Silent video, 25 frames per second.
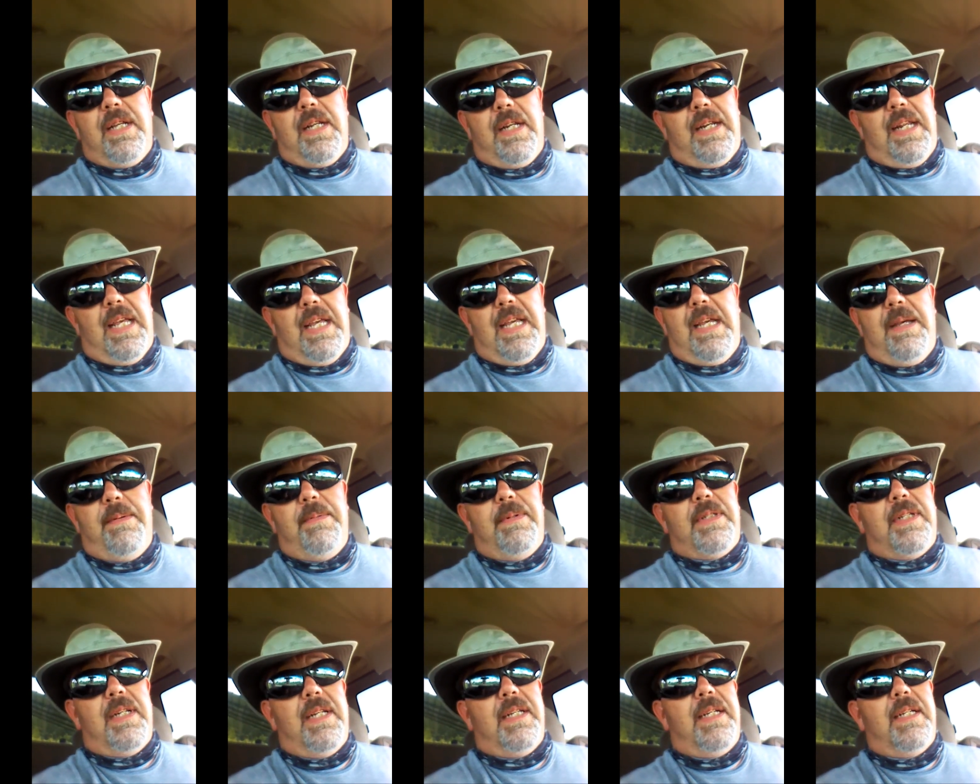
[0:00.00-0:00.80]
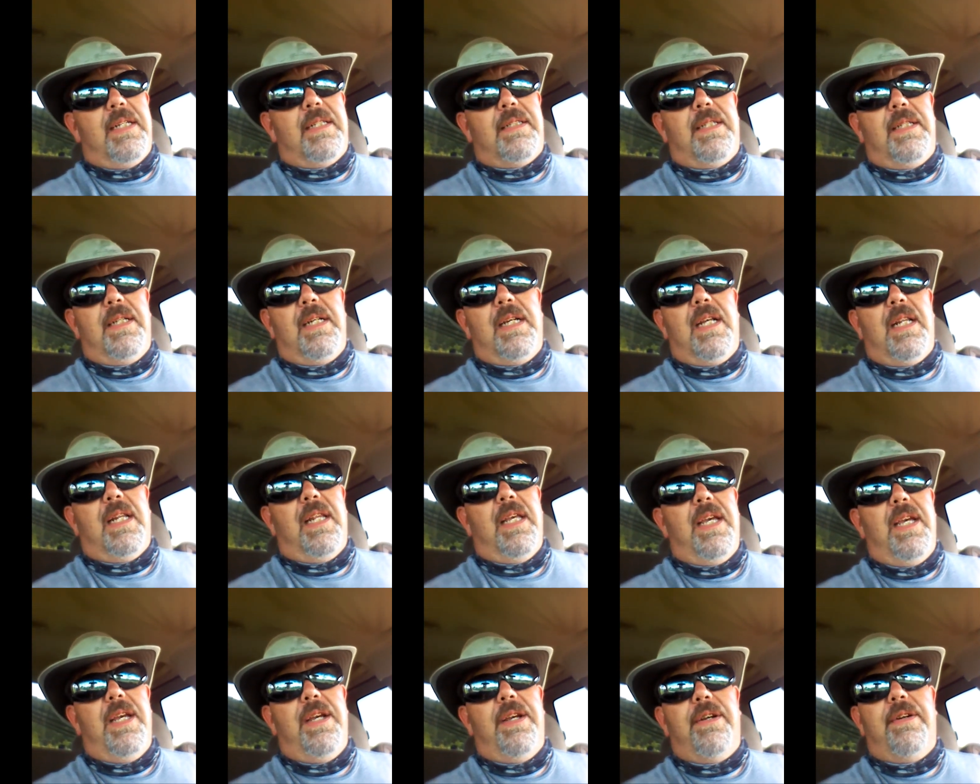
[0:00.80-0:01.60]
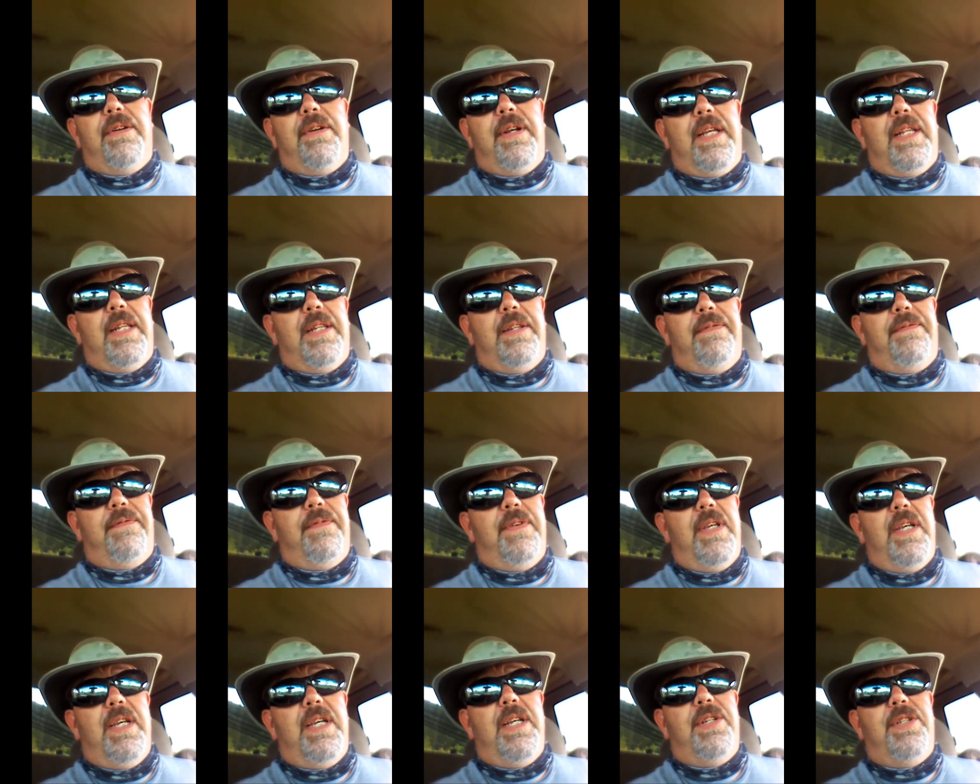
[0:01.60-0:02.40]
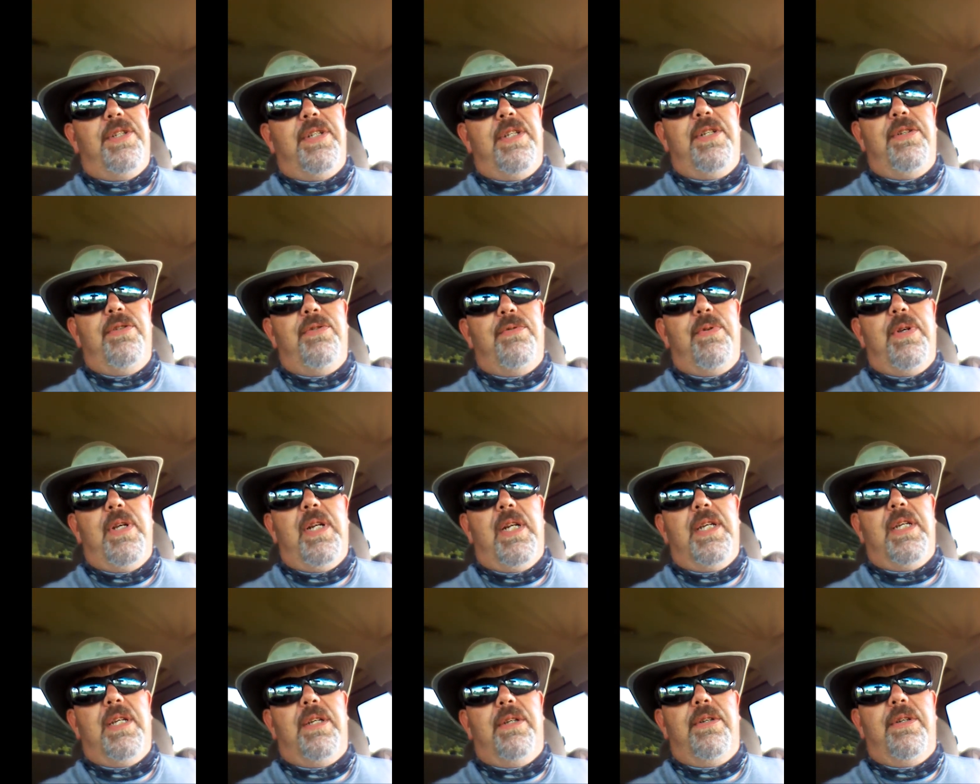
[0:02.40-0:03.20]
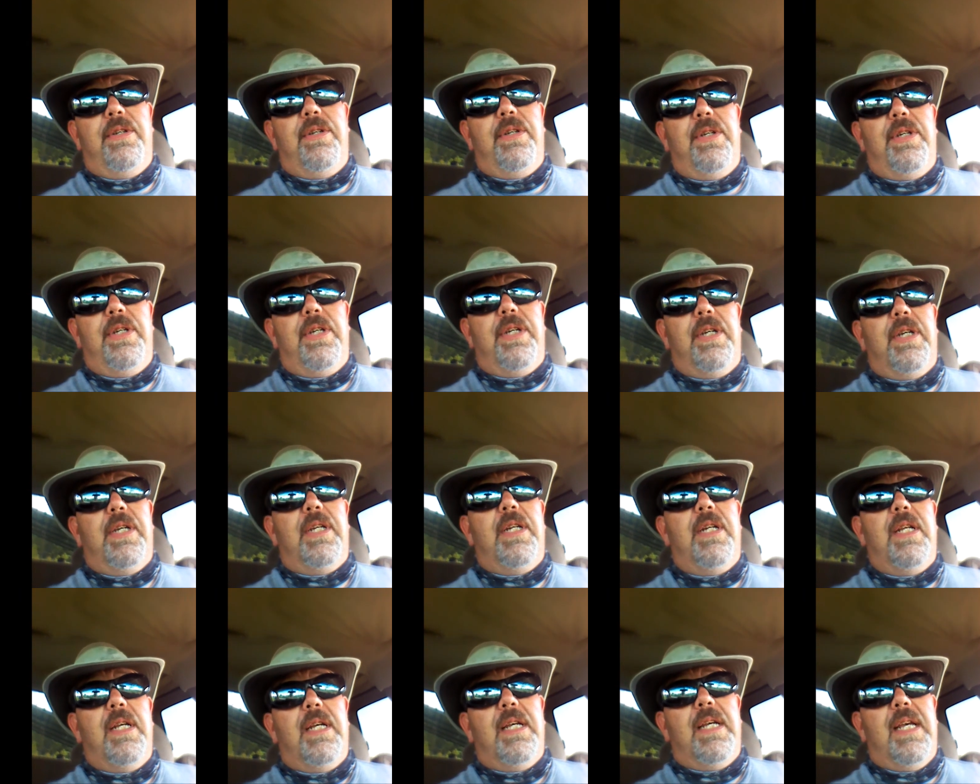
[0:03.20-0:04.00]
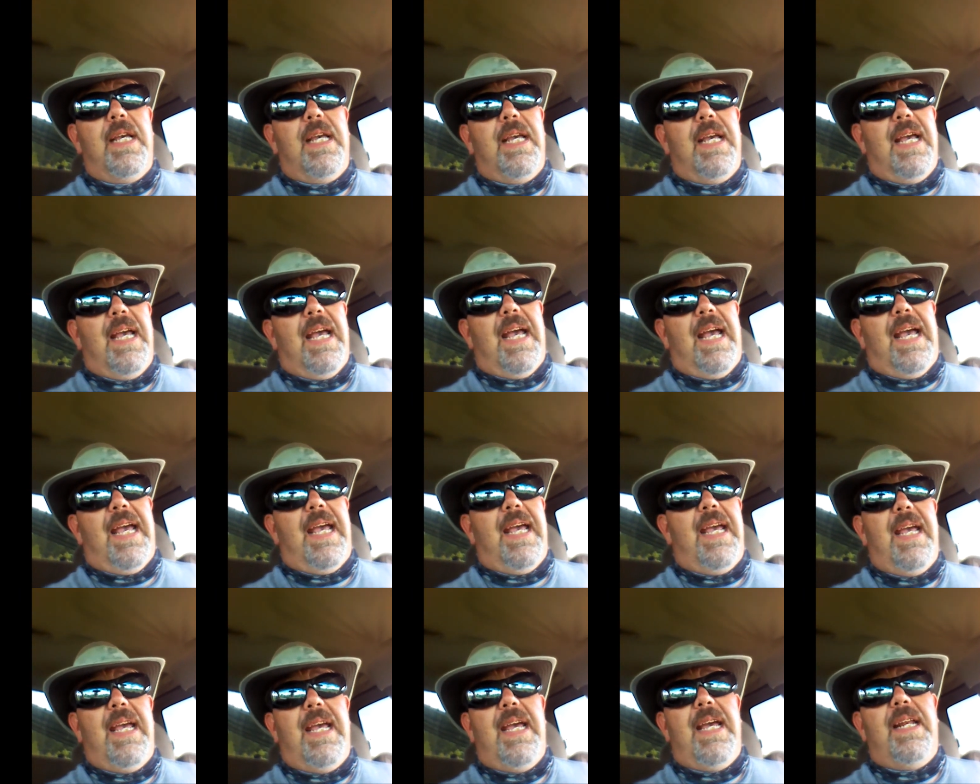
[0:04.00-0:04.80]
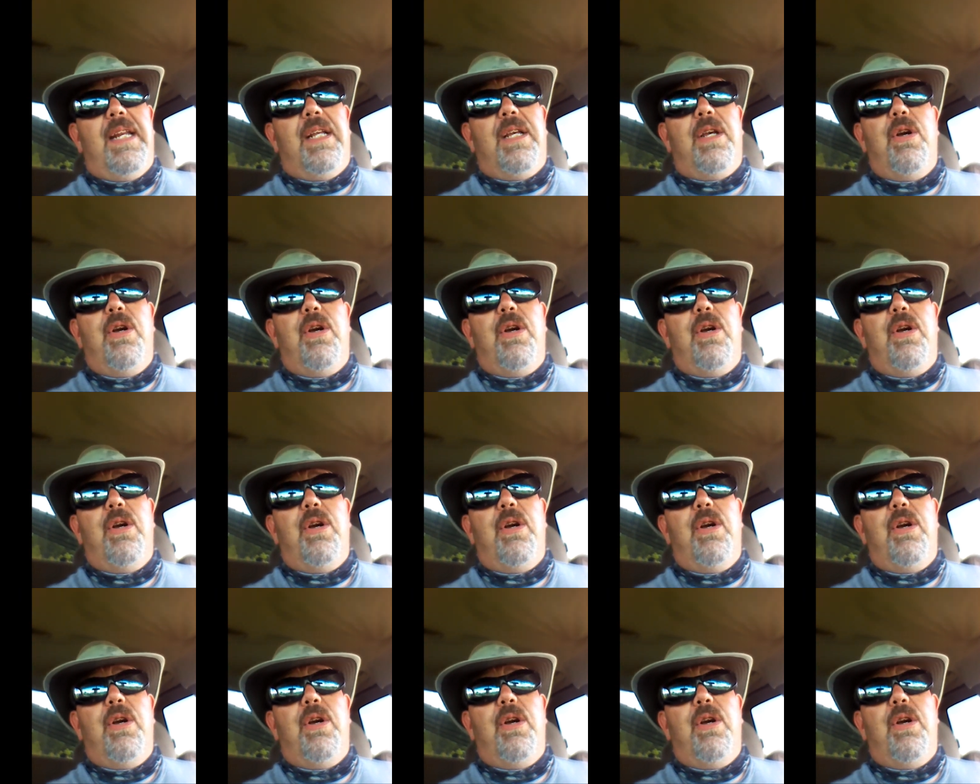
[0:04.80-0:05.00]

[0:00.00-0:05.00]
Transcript: Name's Lake Sinclair, and the fishing's really good. Had to